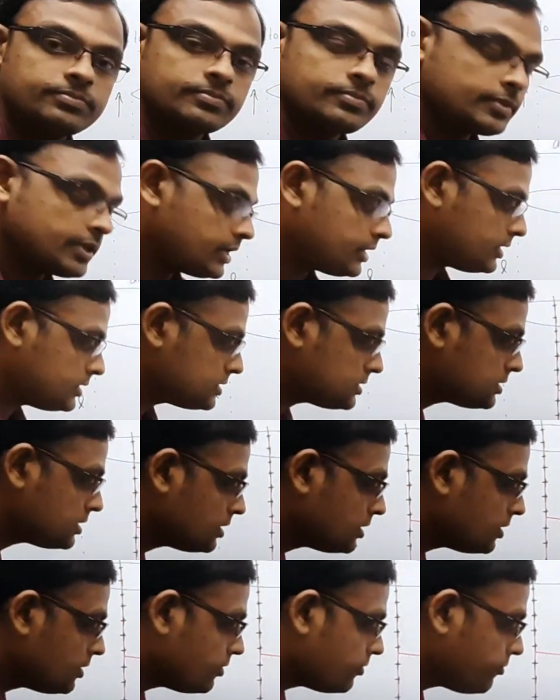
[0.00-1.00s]
That is
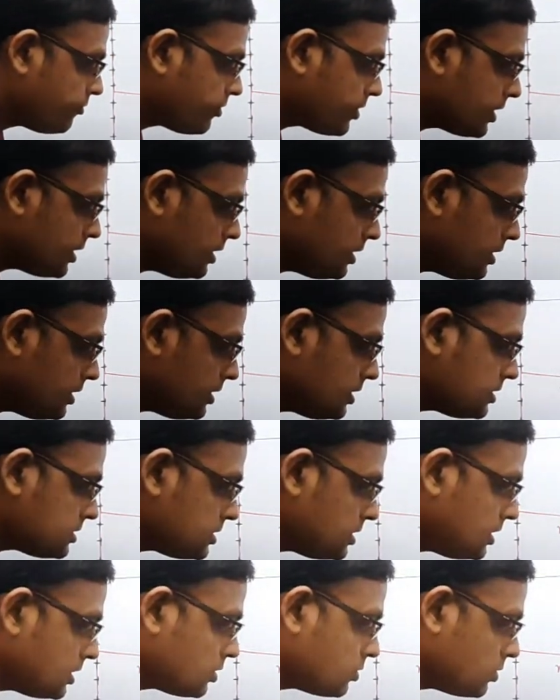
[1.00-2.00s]
phi is
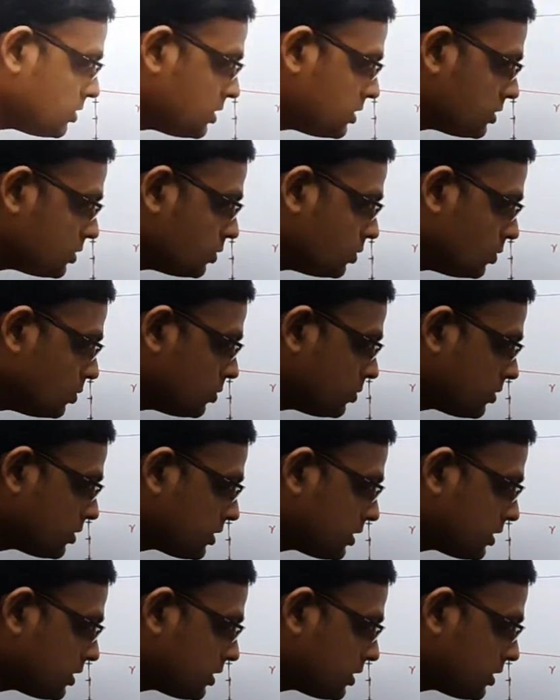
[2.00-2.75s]
equal to